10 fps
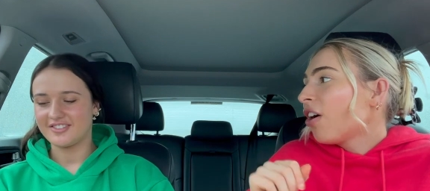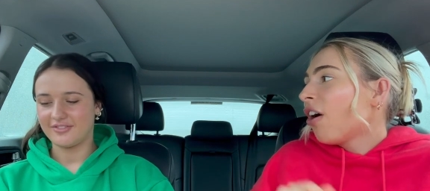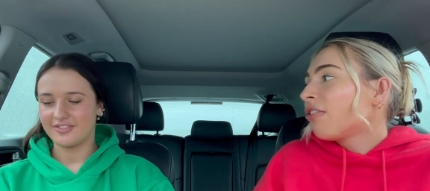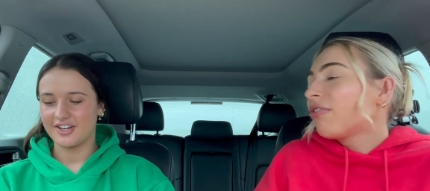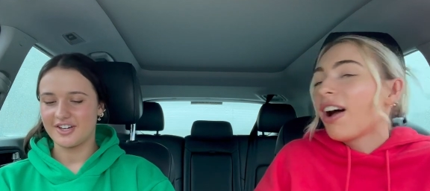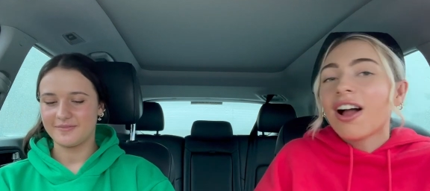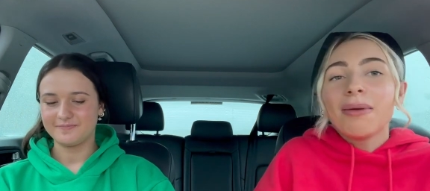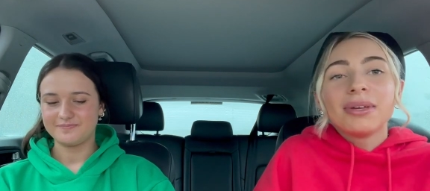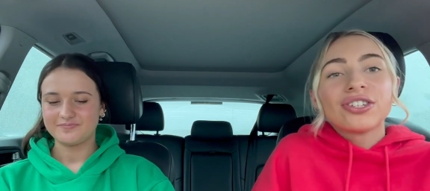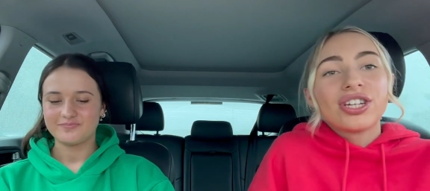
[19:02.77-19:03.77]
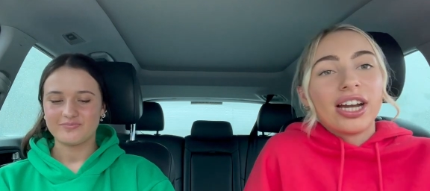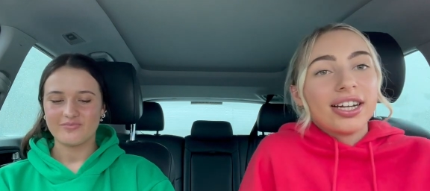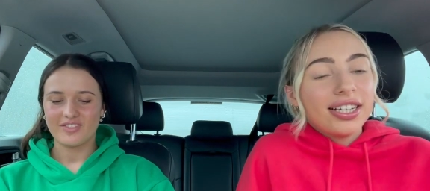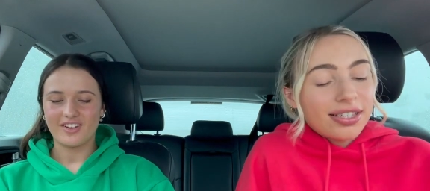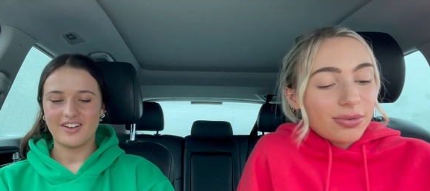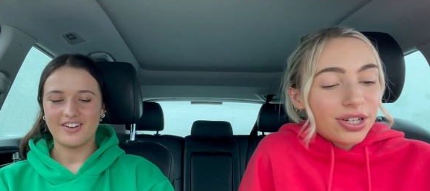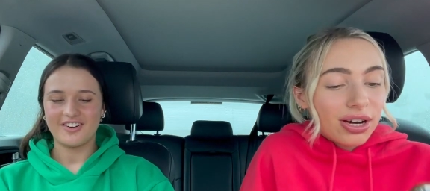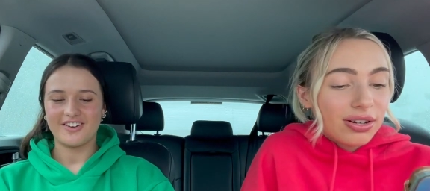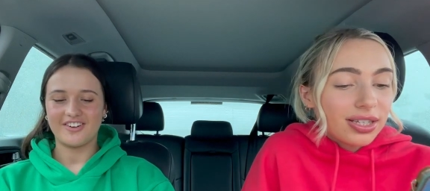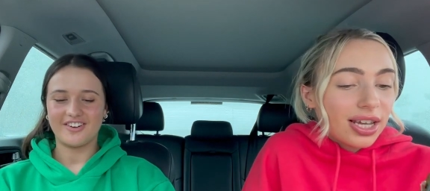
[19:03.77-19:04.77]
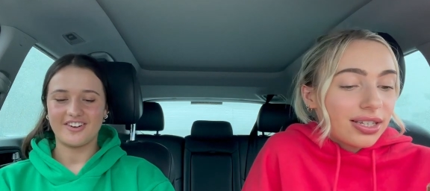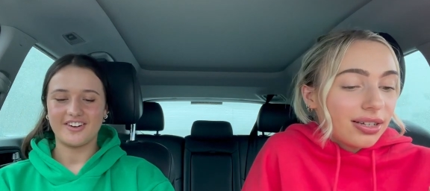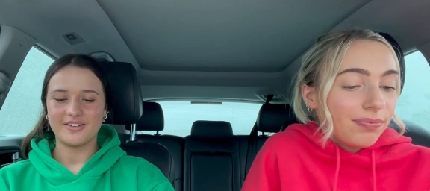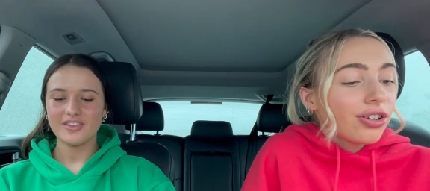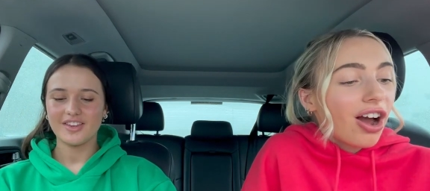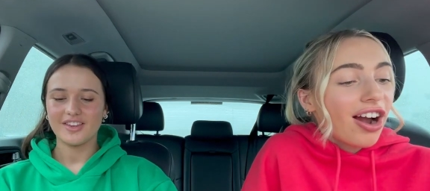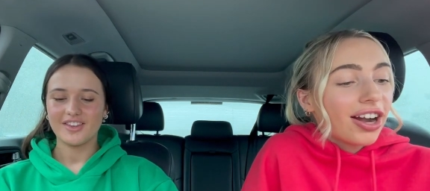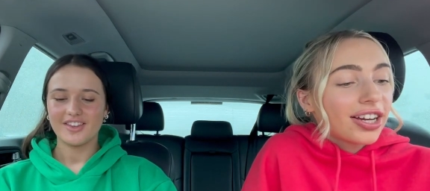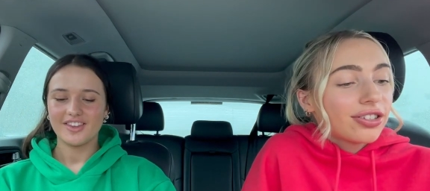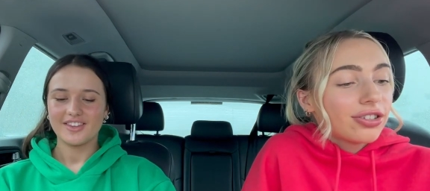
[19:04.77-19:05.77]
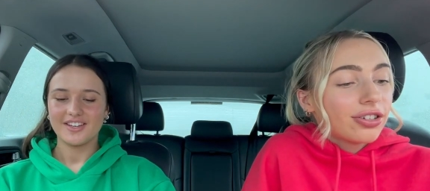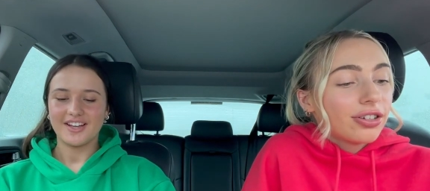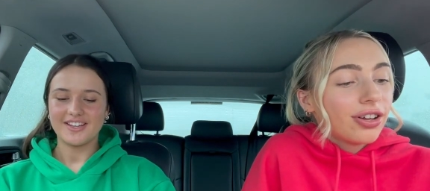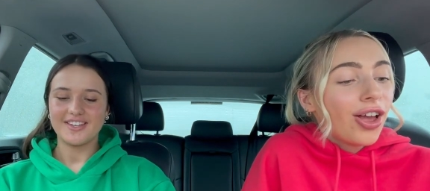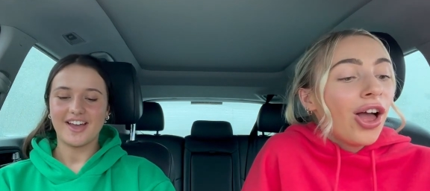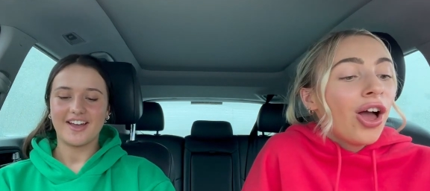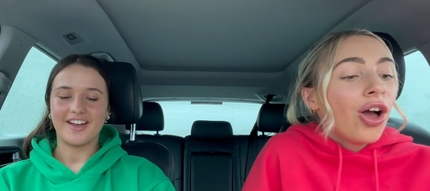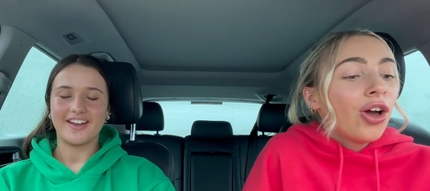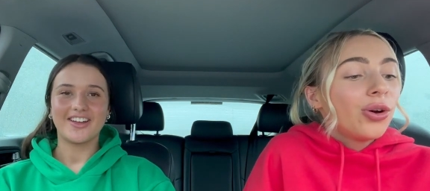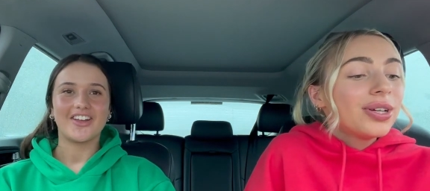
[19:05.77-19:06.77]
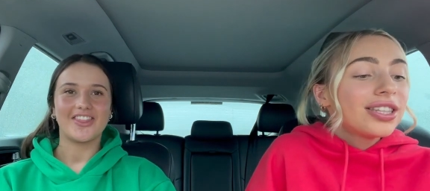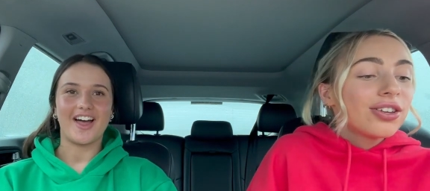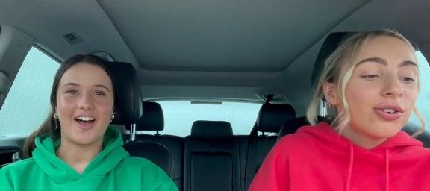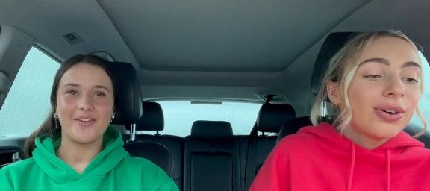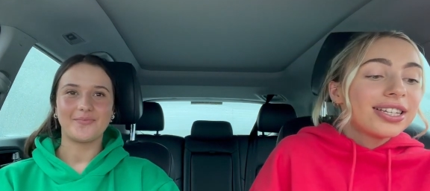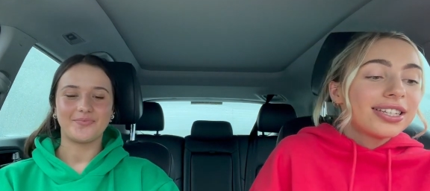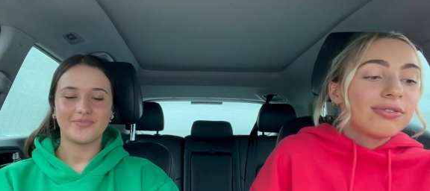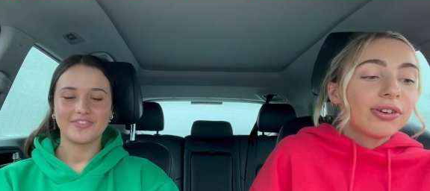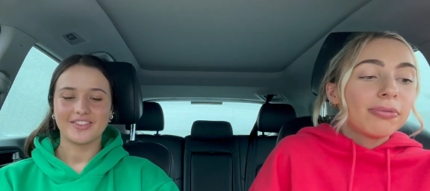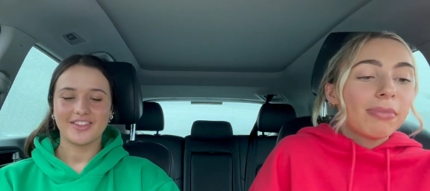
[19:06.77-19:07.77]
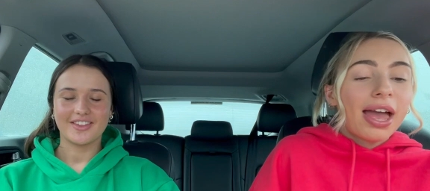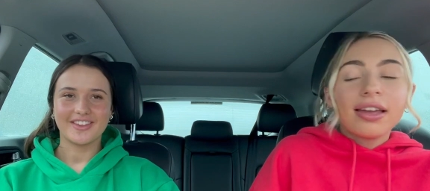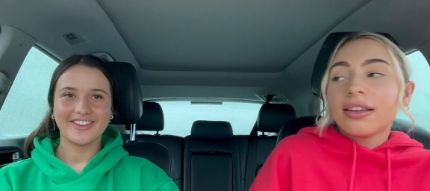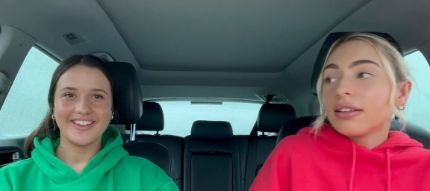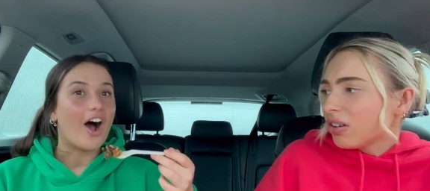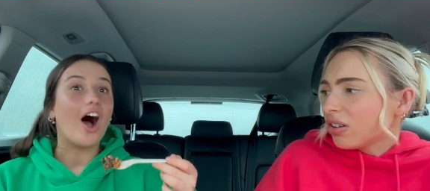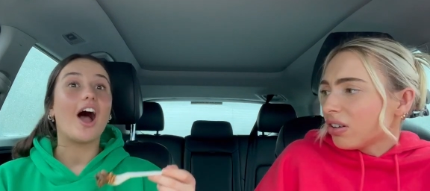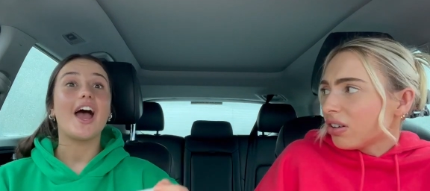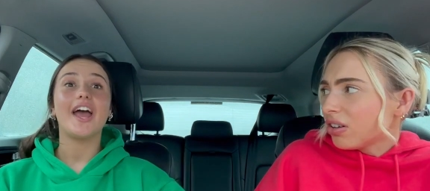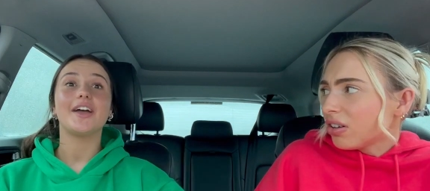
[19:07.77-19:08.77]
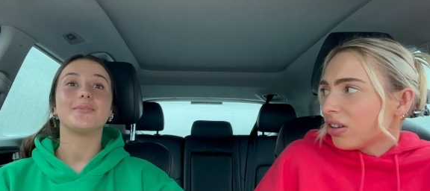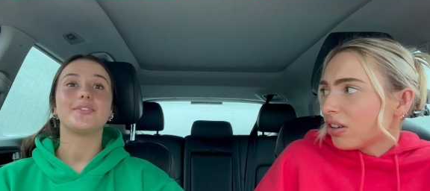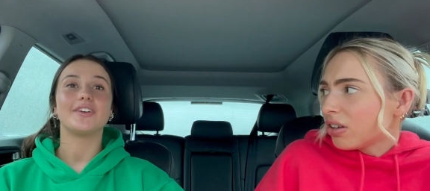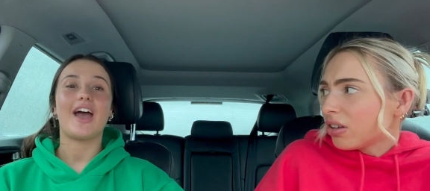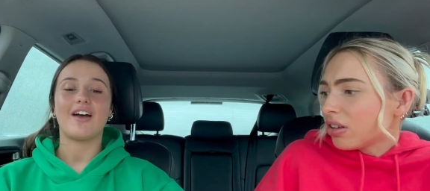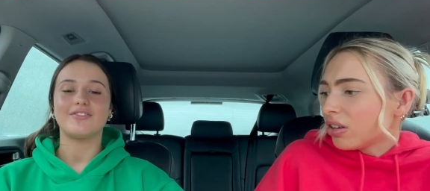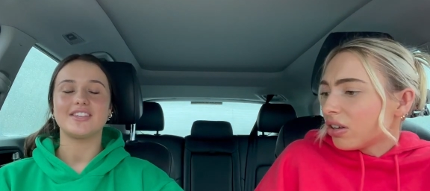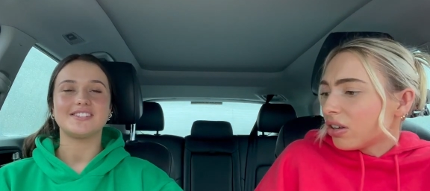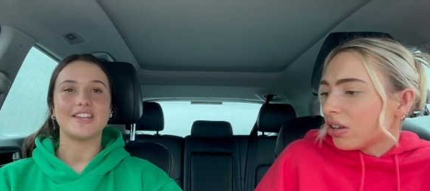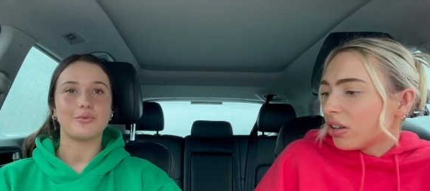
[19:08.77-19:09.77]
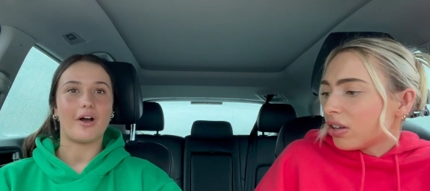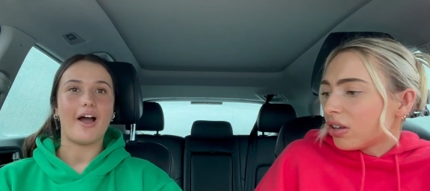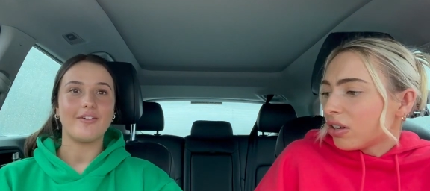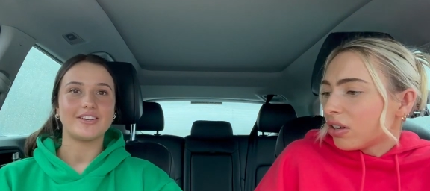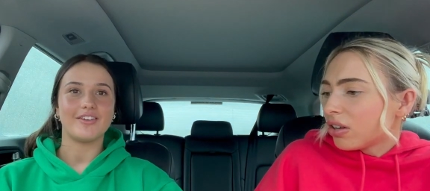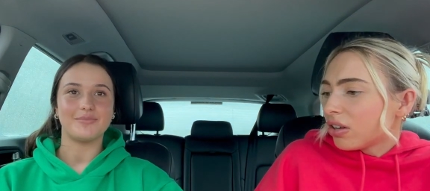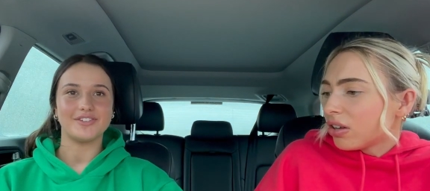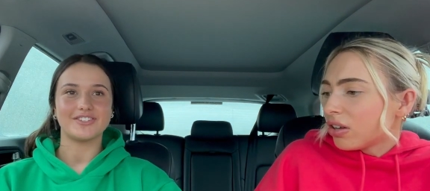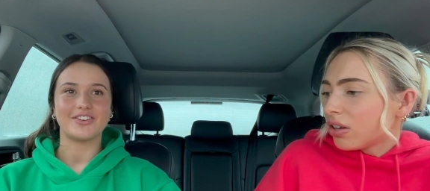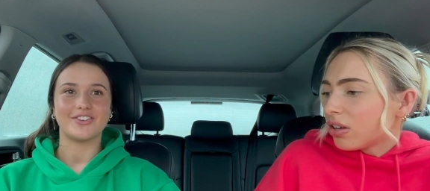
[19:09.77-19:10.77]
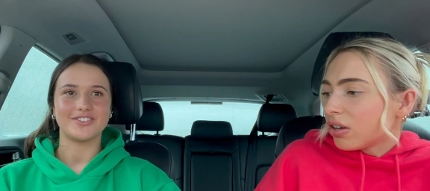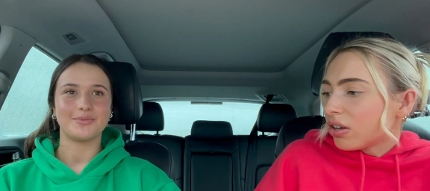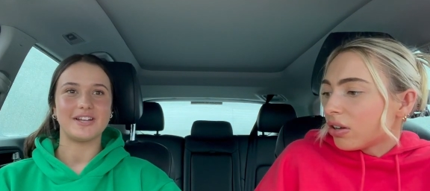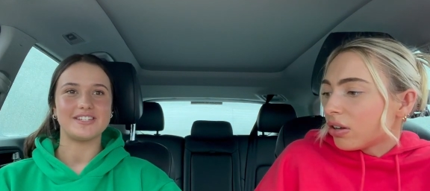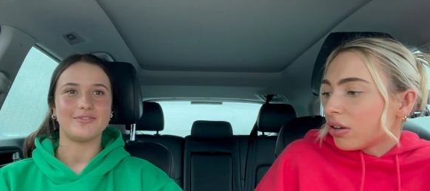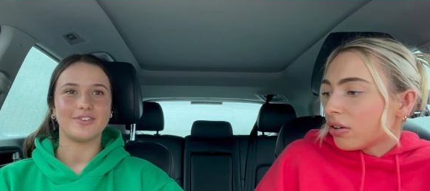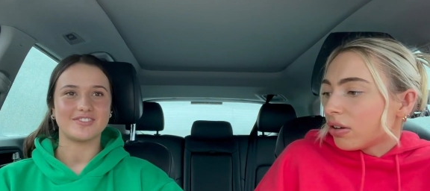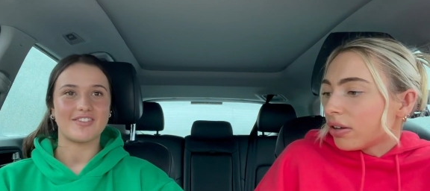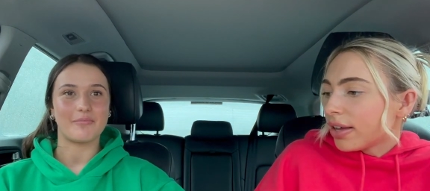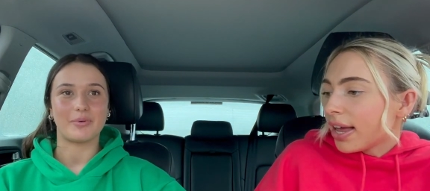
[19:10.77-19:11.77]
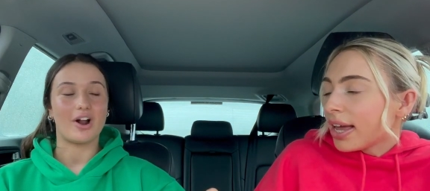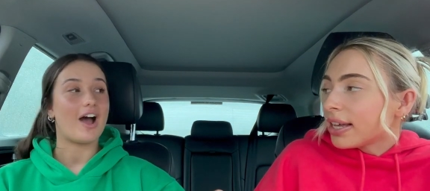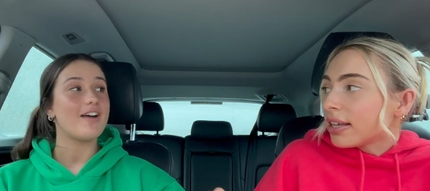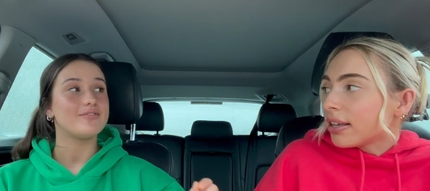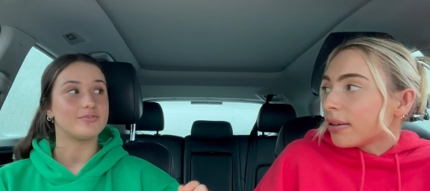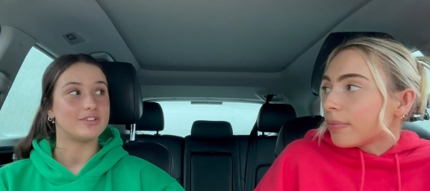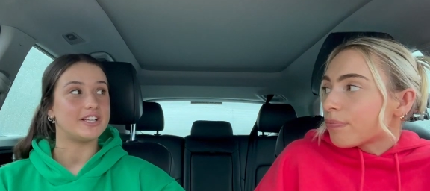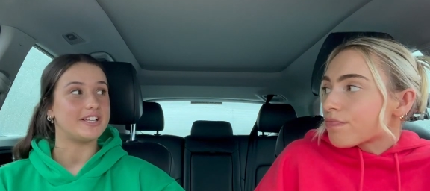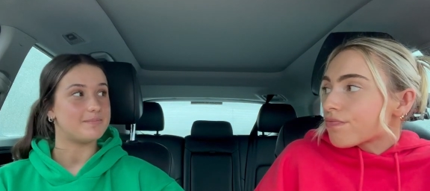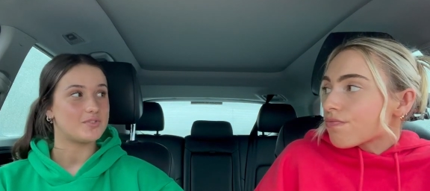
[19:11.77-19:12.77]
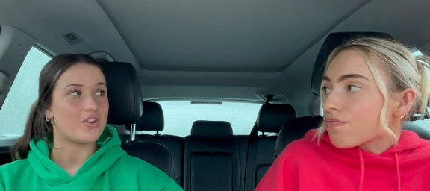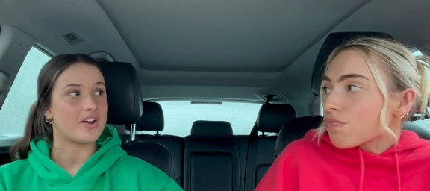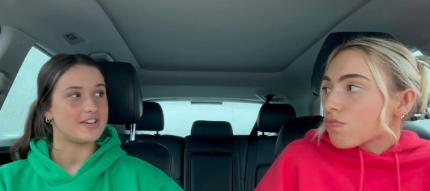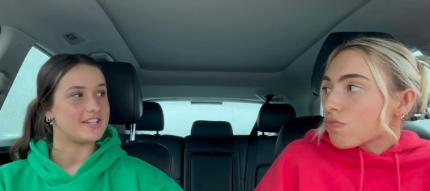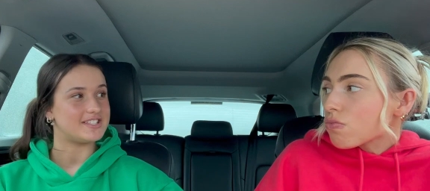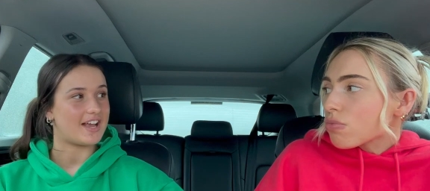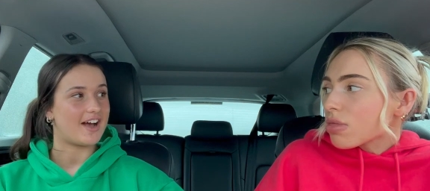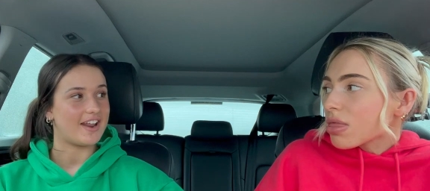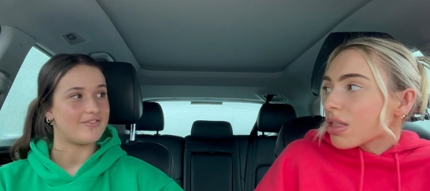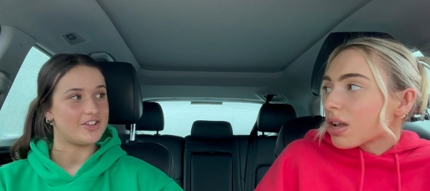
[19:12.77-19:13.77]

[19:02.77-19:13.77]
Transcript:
Speaker 1: Oh, fruit. Fuck, I miss cherries. I wish oh. I hadn't seen them. I reckon too. Yeah. Who is the that. noisy roommate?
Speaker 2: I have this thing where I have to have music on twenty-four seven, but I've really toned it down. Have you